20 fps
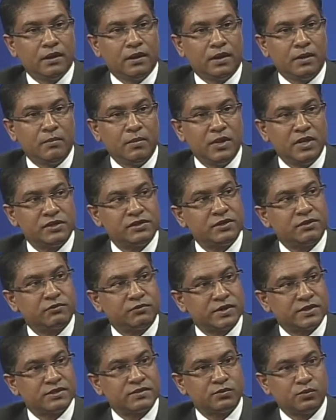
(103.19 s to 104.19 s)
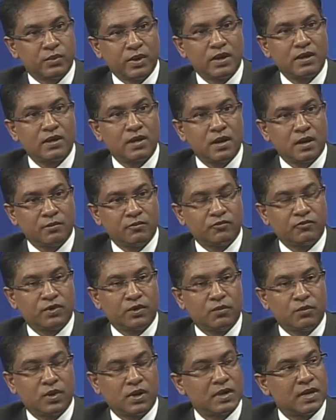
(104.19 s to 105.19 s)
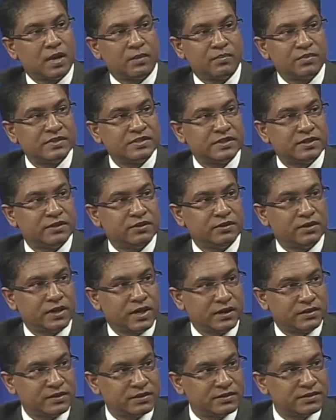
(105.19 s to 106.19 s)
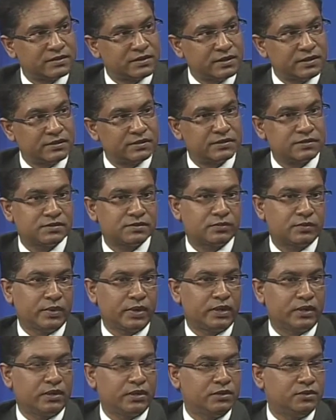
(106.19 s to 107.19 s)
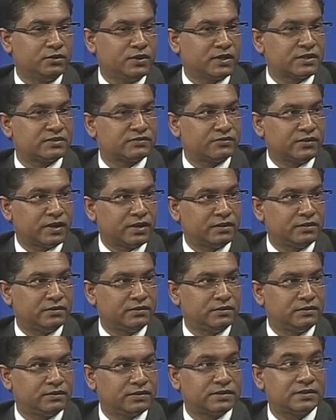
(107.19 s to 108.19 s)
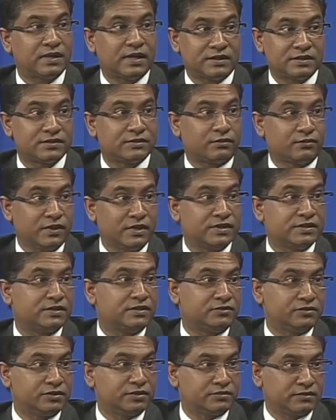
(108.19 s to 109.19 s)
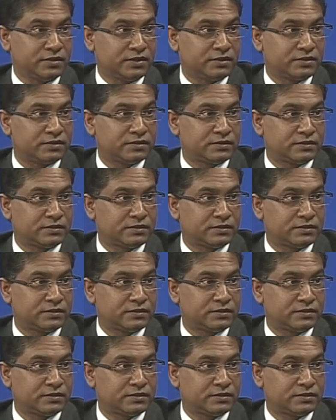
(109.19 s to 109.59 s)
The major risk will come from what happens in the United States when the U.S. Fed starts to raise interest rates.